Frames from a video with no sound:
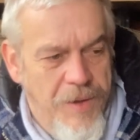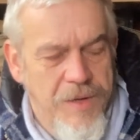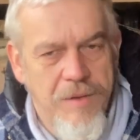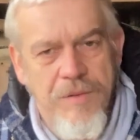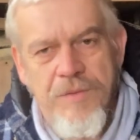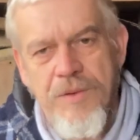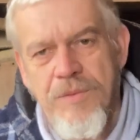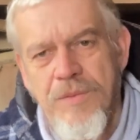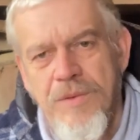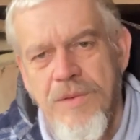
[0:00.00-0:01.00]
if
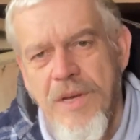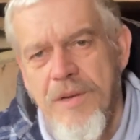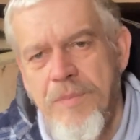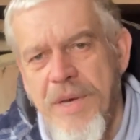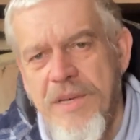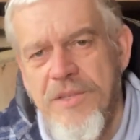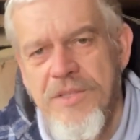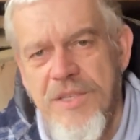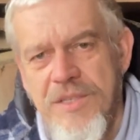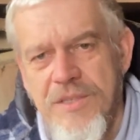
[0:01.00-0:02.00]
you had a packet of
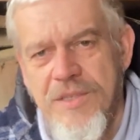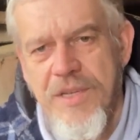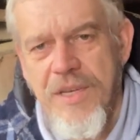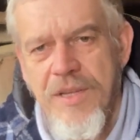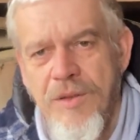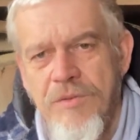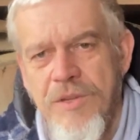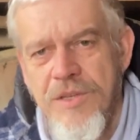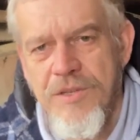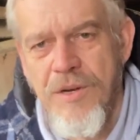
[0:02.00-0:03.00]
seeds that say 3
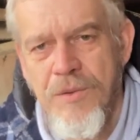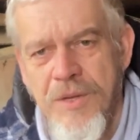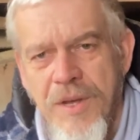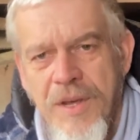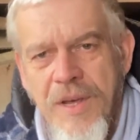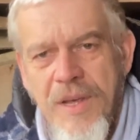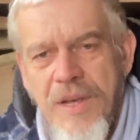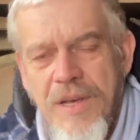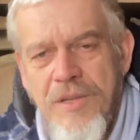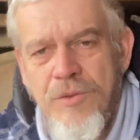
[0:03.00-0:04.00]
years old
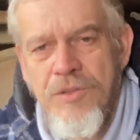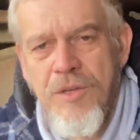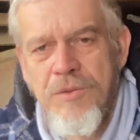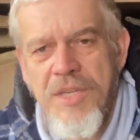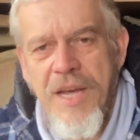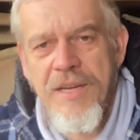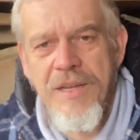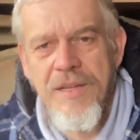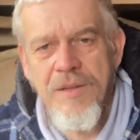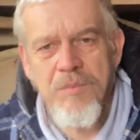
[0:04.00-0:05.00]
and you sow 10,
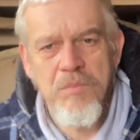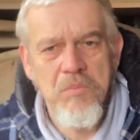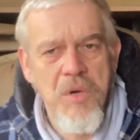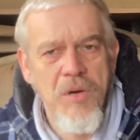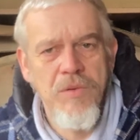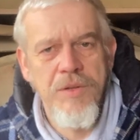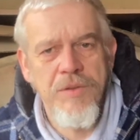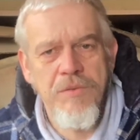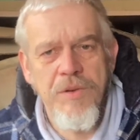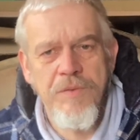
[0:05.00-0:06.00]
only
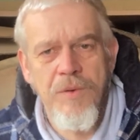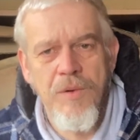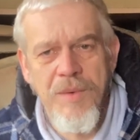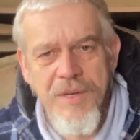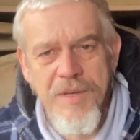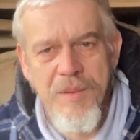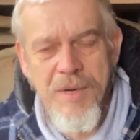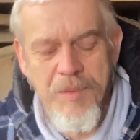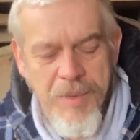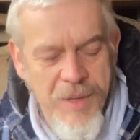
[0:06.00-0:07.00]
3 or 4 might come
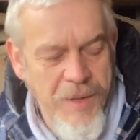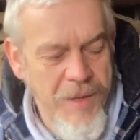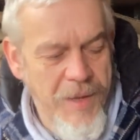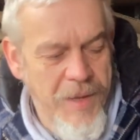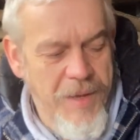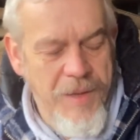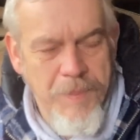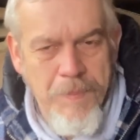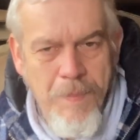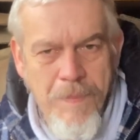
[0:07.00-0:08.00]
up.
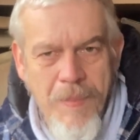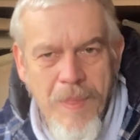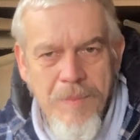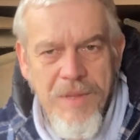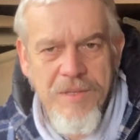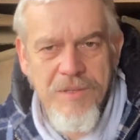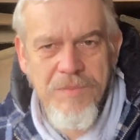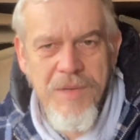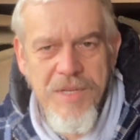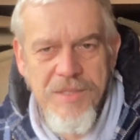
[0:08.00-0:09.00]
But that
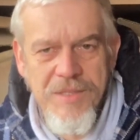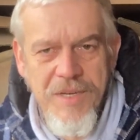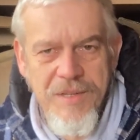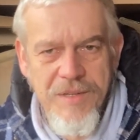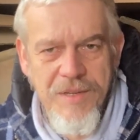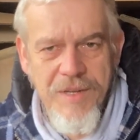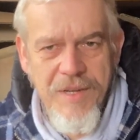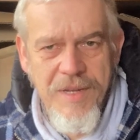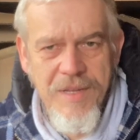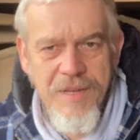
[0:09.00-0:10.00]
doesn't mean to say that
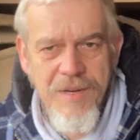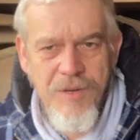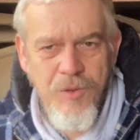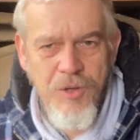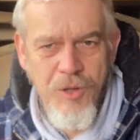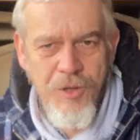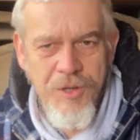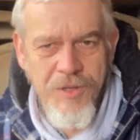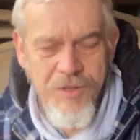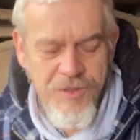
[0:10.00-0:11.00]
they're good,
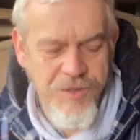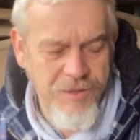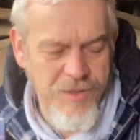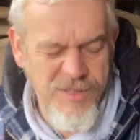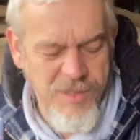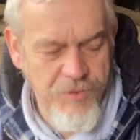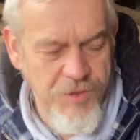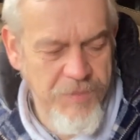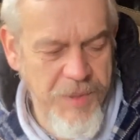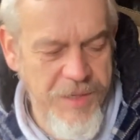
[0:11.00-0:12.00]
so to
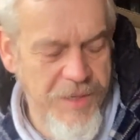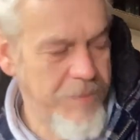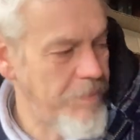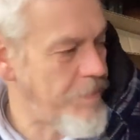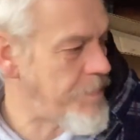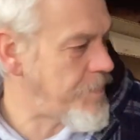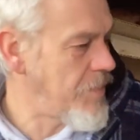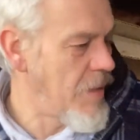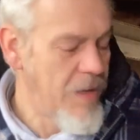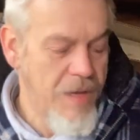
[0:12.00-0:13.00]
speak.
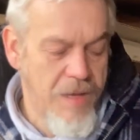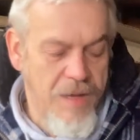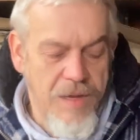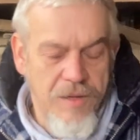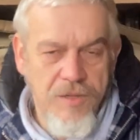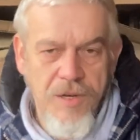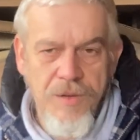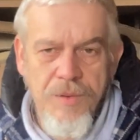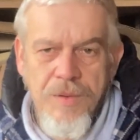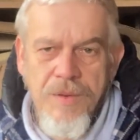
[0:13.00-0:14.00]
So